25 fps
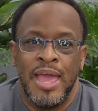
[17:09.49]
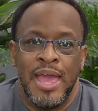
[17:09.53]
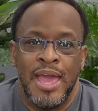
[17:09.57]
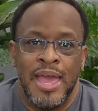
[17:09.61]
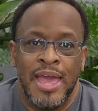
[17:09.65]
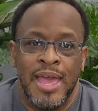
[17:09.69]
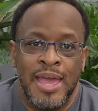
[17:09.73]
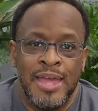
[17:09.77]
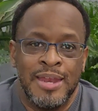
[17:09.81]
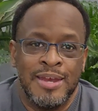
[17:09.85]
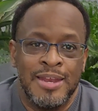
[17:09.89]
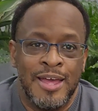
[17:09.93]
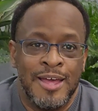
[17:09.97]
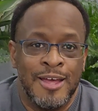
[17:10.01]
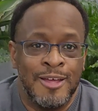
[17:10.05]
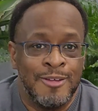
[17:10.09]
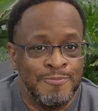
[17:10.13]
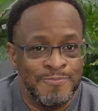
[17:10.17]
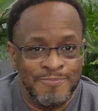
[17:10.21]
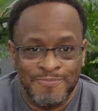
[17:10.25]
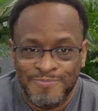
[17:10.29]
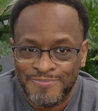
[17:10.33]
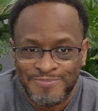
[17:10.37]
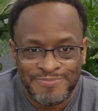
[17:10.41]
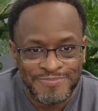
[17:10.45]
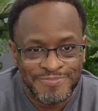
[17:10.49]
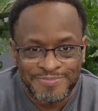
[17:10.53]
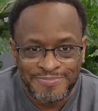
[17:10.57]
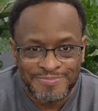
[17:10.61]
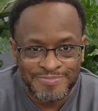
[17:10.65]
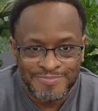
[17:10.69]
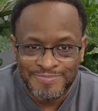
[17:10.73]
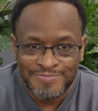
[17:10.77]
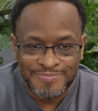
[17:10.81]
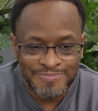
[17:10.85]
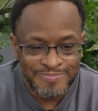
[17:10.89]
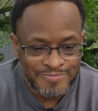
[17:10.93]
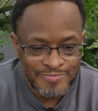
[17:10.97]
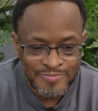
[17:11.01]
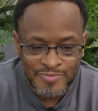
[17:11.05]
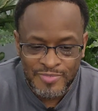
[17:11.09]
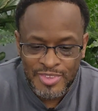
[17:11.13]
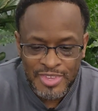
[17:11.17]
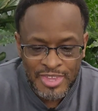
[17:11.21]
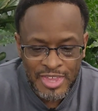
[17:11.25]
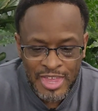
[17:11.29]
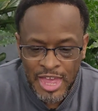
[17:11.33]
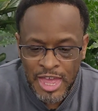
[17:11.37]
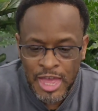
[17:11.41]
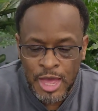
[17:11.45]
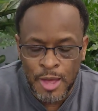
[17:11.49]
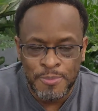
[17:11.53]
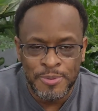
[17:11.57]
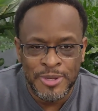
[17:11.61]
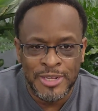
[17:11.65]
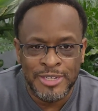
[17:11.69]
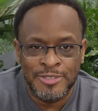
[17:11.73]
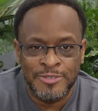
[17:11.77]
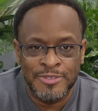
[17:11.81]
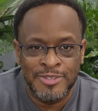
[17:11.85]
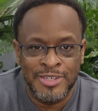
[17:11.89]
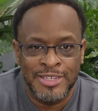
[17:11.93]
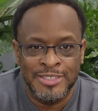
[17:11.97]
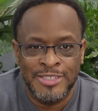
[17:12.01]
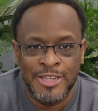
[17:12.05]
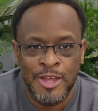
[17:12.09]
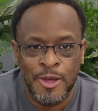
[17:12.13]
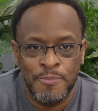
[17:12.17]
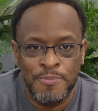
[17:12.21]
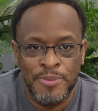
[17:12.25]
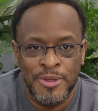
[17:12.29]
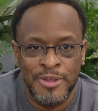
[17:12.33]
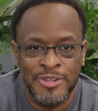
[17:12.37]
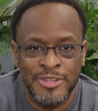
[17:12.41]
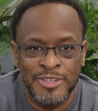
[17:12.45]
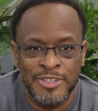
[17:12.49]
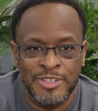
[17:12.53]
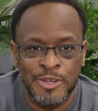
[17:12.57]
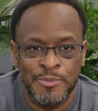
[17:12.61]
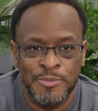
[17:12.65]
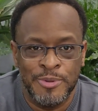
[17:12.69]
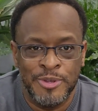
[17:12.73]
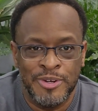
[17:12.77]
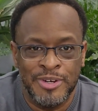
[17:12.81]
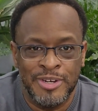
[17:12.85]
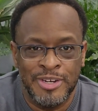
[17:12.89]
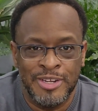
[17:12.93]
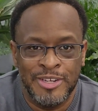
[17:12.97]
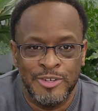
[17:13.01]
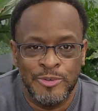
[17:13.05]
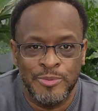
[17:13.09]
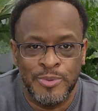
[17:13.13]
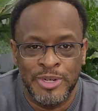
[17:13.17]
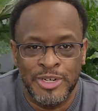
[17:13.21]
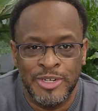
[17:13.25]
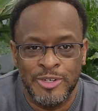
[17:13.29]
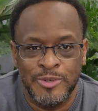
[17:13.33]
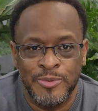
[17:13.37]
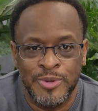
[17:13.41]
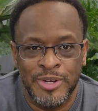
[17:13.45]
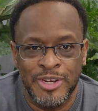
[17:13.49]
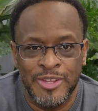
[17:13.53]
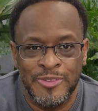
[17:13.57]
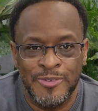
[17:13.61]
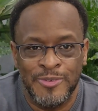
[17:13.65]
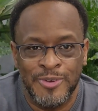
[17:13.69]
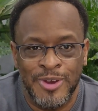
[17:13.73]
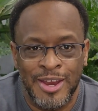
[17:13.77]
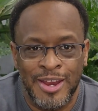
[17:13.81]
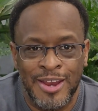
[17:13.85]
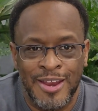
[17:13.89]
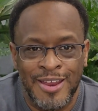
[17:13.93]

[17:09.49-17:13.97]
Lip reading: And let's help build this community in 2023.